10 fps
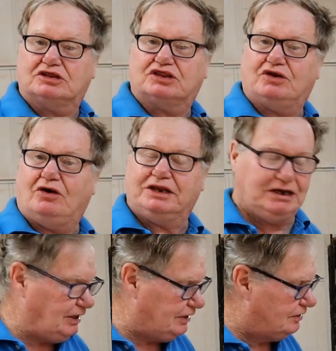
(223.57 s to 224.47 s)
With a
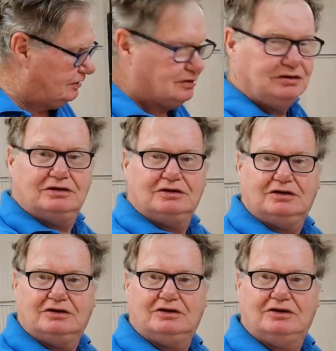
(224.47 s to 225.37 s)
sliding lid. Look
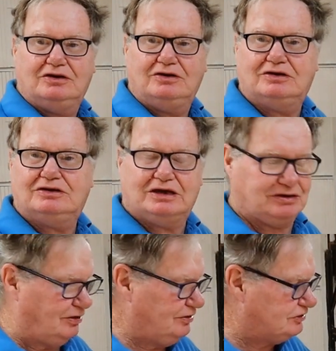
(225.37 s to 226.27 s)
at
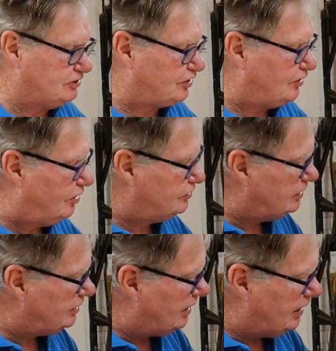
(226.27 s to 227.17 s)
that, guys, it just slides in and